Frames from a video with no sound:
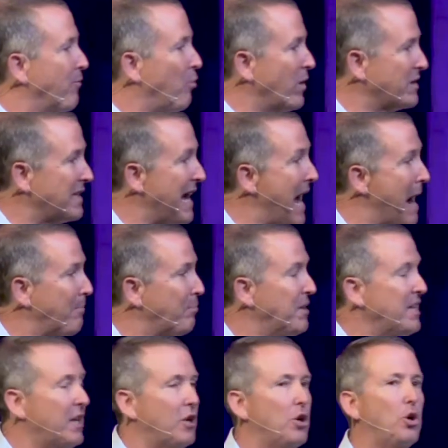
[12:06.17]
what's
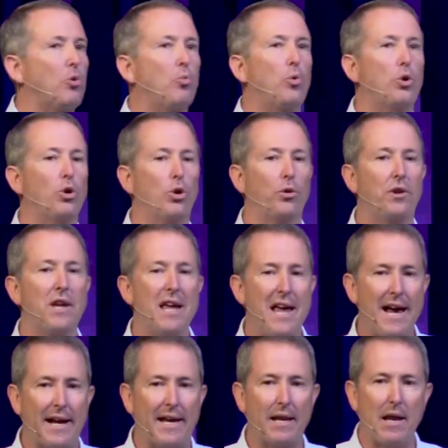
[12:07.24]
happening in our world and get,